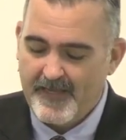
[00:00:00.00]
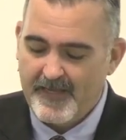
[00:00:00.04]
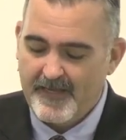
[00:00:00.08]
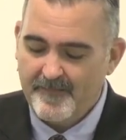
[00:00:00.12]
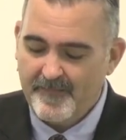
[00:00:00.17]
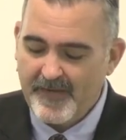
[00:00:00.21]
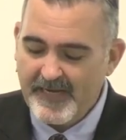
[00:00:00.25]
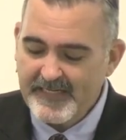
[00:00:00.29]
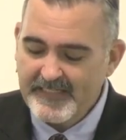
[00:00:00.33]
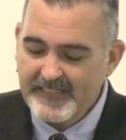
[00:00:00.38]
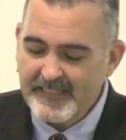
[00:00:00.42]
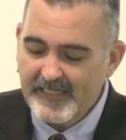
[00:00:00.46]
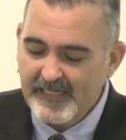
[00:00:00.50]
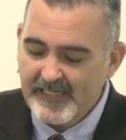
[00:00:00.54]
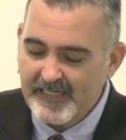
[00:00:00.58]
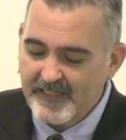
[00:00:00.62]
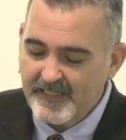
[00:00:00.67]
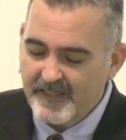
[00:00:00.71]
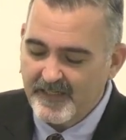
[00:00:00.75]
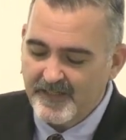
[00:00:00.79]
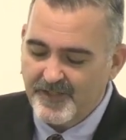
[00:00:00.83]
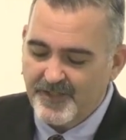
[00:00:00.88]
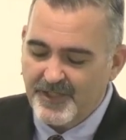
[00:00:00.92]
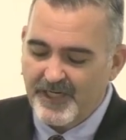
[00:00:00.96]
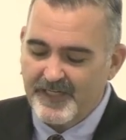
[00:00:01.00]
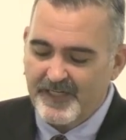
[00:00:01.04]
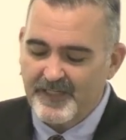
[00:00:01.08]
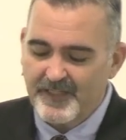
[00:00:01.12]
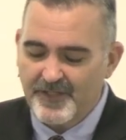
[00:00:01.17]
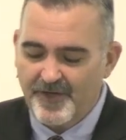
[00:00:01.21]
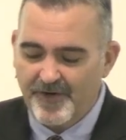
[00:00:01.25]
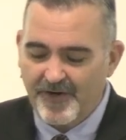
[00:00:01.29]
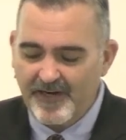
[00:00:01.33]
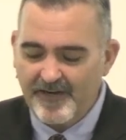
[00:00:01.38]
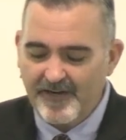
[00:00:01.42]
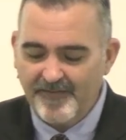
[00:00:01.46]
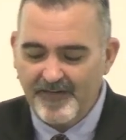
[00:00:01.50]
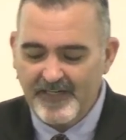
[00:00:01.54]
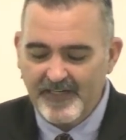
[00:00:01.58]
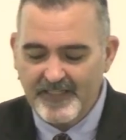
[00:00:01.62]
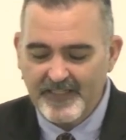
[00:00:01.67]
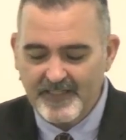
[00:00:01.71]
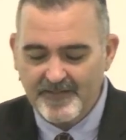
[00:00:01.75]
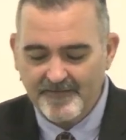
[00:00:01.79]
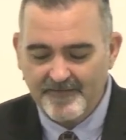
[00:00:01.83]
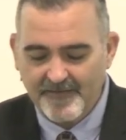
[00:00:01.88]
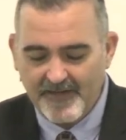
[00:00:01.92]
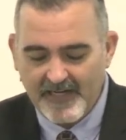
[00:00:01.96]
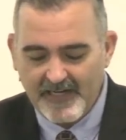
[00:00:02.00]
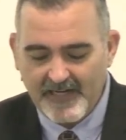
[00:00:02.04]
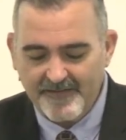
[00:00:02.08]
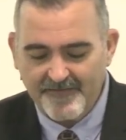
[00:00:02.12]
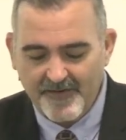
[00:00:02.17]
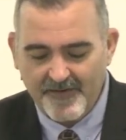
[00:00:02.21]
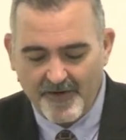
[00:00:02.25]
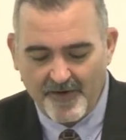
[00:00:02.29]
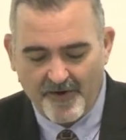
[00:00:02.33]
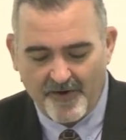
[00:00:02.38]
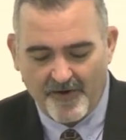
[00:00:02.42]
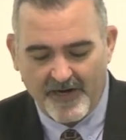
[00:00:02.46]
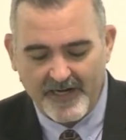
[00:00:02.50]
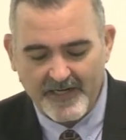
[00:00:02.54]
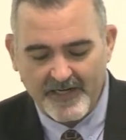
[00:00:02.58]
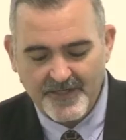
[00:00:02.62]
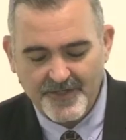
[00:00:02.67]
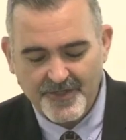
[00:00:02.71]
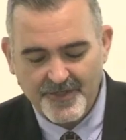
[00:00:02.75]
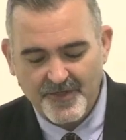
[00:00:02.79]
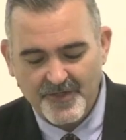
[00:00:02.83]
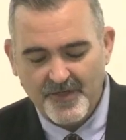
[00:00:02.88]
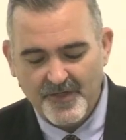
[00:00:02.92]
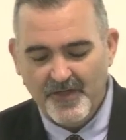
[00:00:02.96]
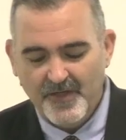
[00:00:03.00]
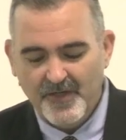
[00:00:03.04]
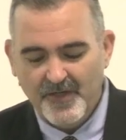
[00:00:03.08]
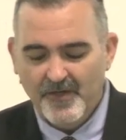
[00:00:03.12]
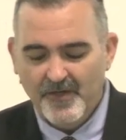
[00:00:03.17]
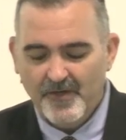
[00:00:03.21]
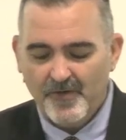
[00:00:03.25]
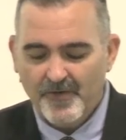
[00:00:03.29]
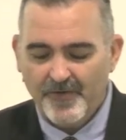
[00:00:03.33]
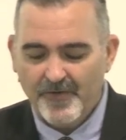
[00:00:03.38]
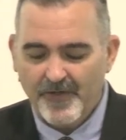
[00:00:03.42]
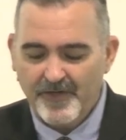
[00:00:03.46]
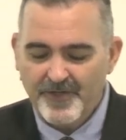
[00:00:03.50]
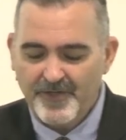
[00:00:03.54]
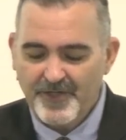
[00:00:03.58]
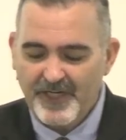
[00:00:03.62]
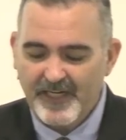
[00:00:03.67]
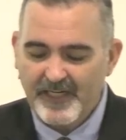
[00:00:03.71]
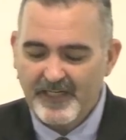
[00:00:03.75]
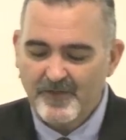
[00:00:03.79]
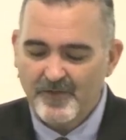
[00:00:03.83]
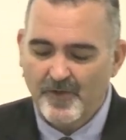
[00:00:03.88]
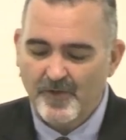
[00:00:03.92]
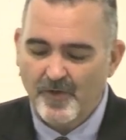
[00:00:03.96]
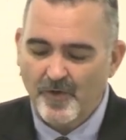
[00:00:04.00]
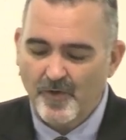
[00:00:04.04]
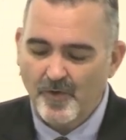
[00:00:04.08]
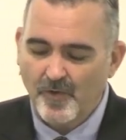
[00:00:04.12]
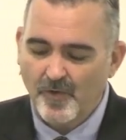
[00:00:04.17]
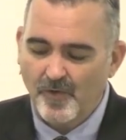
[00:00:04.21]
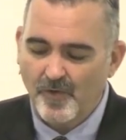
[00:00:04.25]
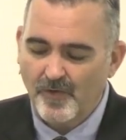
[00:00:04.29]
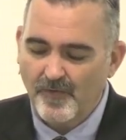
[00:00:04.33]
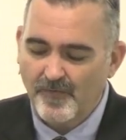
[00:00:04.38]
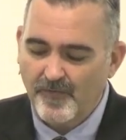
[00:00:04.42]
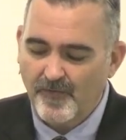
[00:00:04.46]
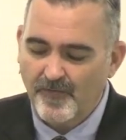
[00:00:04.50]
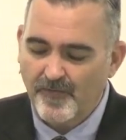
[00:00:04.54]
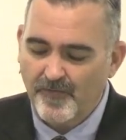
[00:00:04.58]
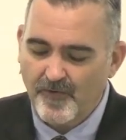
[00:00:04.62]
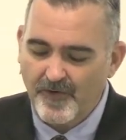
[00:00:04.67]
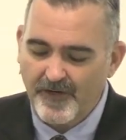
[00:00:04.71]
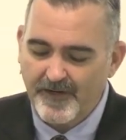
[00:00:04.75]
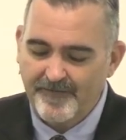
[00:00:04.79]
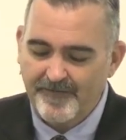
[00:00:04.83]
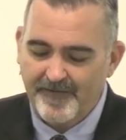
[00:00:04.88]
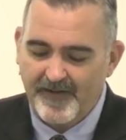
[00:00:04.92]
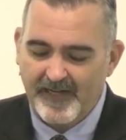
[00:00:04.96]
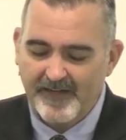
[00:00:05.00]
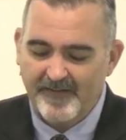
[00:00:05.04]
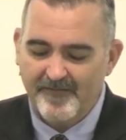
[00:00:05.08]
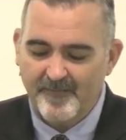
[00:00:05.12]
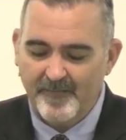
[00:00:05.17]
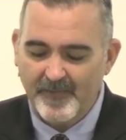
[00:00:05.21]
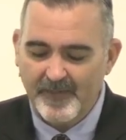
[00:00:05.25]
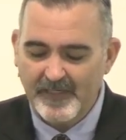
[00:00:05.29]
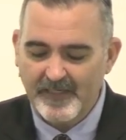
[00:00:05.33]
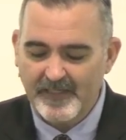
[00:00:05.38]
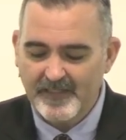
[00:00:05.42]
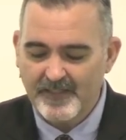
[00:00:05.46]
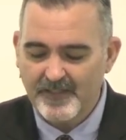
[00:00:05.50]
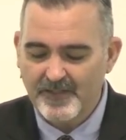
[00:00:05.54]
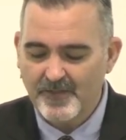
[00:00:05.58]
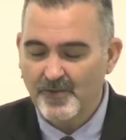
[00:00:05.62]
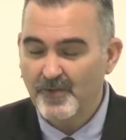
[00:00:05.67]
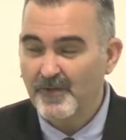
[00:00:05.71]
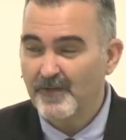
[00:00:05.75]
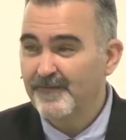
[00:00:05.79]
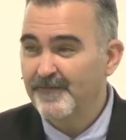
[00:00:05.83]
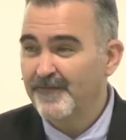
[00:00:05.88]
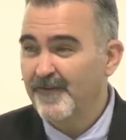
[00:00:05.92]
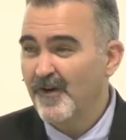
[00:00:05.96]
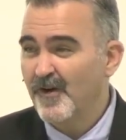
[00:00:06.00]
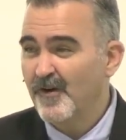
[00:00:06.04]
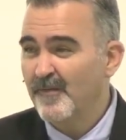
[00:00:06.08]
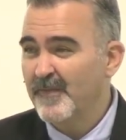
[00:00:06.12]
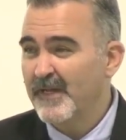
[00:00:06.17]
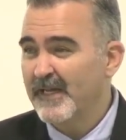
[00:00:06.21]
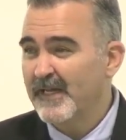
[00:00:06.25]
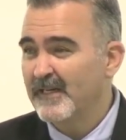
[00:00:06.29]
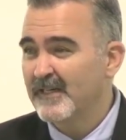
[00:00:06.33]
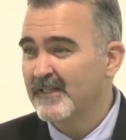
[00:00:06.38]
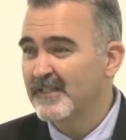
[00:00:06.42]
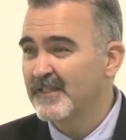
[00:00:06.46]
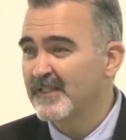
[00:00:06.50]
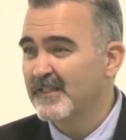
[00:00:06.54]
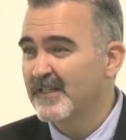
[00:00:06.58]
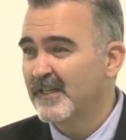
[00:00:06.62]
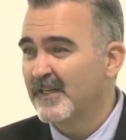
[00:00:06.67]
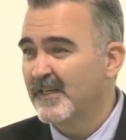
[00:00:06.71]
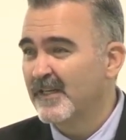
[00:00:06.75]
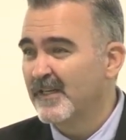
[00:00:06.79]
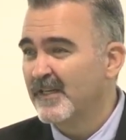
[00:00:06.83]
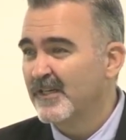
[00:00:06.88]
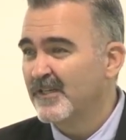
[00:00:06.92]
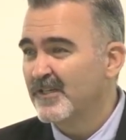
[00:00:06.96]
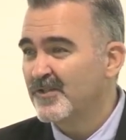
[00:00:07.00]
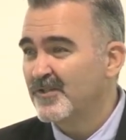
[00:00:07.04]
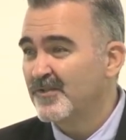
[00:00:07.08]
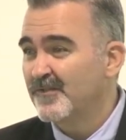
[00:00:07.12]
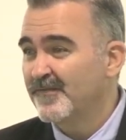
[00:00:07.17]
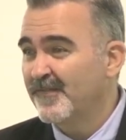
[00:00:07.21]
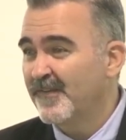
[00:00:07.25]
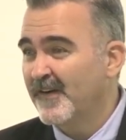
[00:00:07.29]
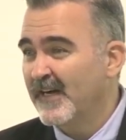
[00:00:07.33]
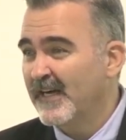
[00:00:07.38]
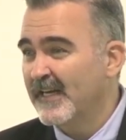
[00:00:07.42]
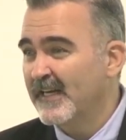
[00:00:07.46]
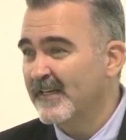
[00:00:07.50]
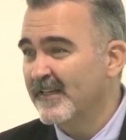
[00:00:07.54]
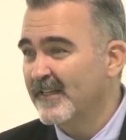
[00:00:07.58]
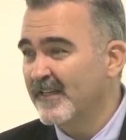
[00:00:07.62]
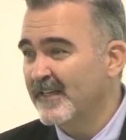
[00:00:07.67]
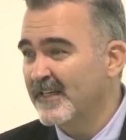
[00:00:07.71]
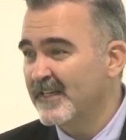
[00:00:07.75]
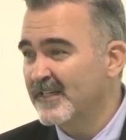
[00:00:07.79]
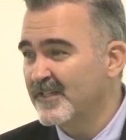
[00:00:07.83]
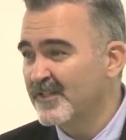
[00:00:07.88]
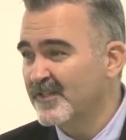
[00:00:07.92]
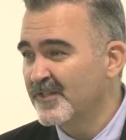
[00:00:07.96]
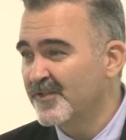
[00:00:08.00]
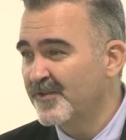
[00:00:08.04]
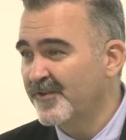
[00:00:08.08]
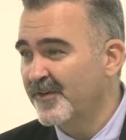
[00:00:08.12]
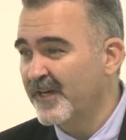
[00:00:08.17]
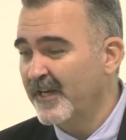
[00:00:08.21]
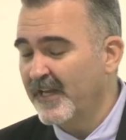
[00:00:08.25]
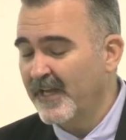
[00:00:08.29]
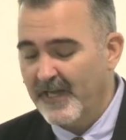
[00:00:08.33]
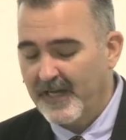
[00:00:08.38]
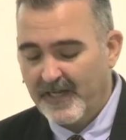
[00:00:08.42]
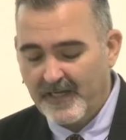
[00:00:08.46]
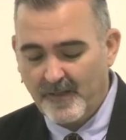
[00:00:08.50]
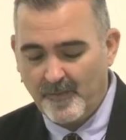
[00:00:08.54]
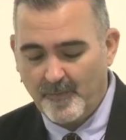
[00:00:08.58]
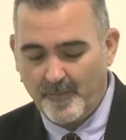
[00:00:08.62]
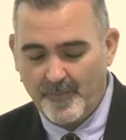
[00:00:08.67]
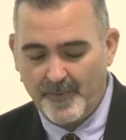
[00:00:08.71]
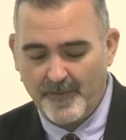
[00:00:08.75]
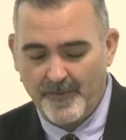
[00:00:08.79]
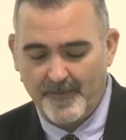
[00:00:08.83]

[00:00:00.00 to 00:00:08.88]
Amazingly, Janice Gravely survived the crash, although she had to crawl for 45 minutes to a farmhouse to find the necessary help.